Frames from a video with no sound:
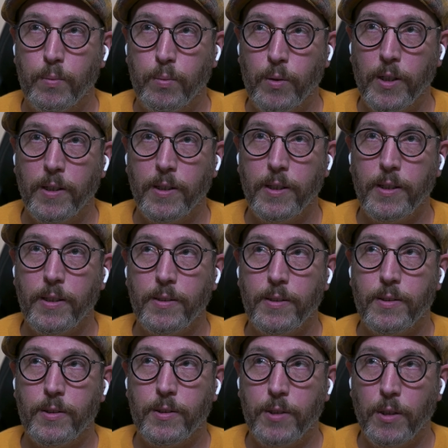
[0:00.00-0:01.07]
really
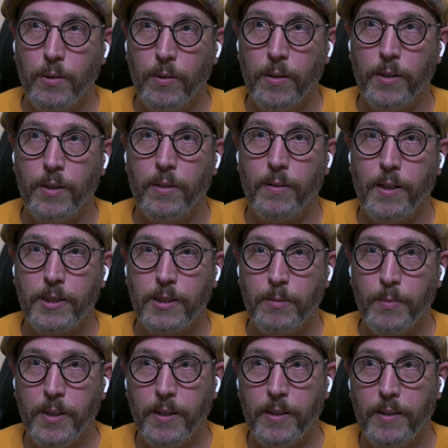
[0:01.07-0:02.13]
don't
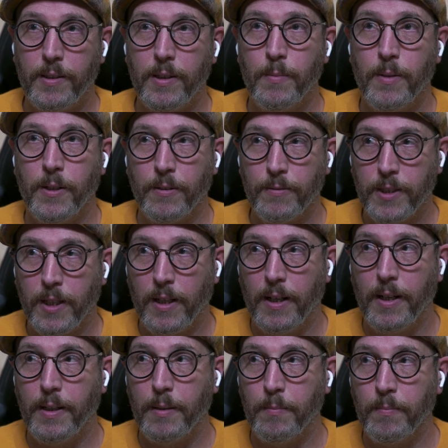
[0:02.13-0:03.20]
underestimate the amount of
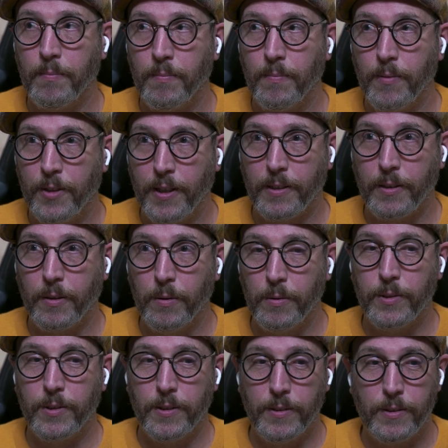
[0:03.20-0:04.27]
time that
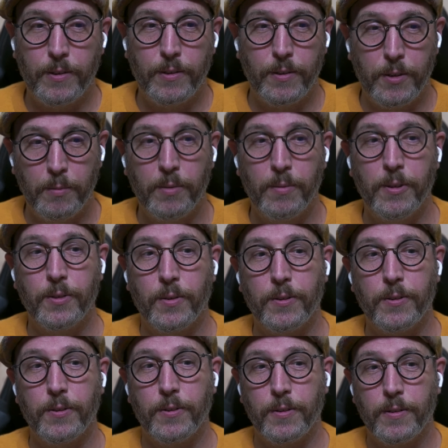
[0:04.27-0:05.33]
goes into human
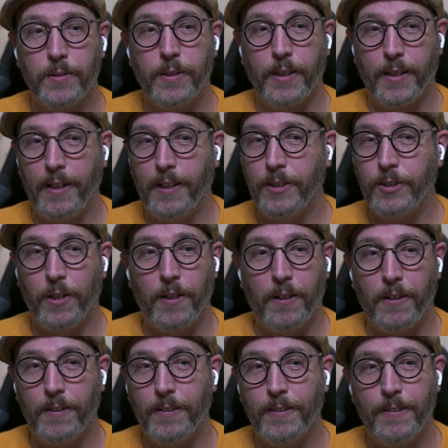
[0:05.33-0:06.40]
resources. Like
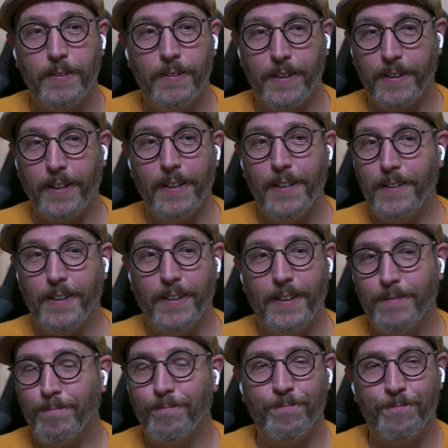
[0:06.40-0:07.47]
HR, like
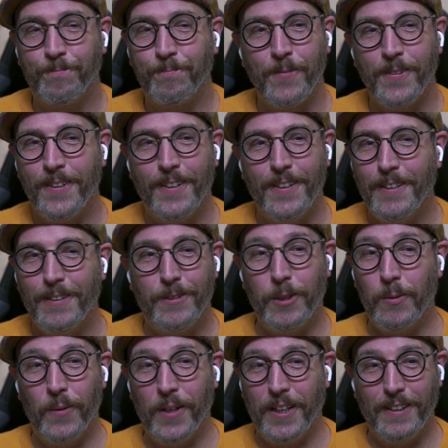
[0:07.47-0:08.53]

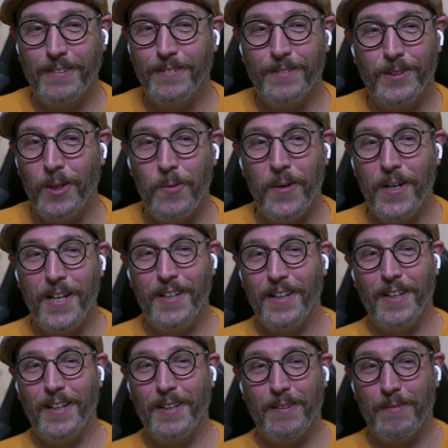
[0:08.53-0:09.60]
don't wait
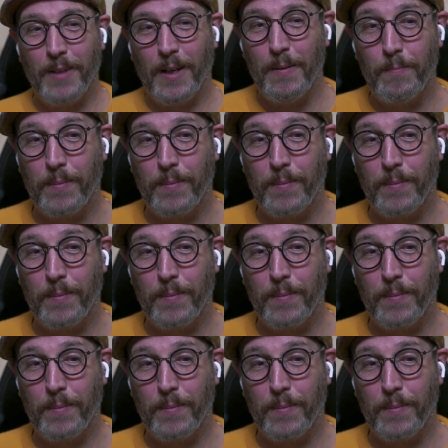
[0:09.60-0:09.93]
on